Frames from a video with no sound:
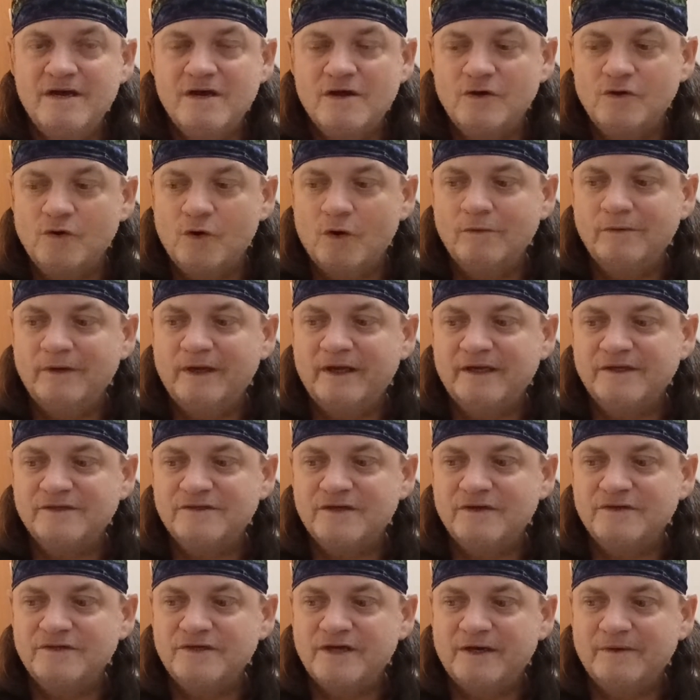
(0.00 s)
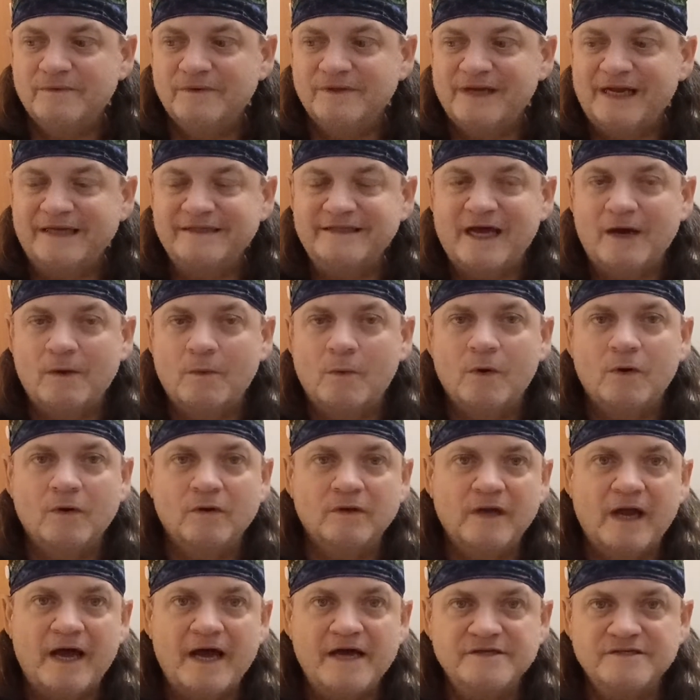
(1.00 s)
normally associated with like that world
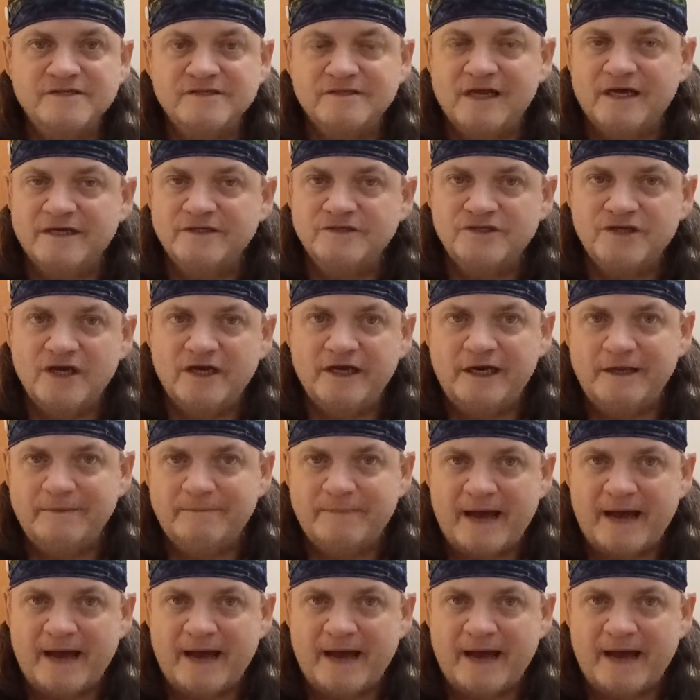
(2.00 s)
class is like J.D.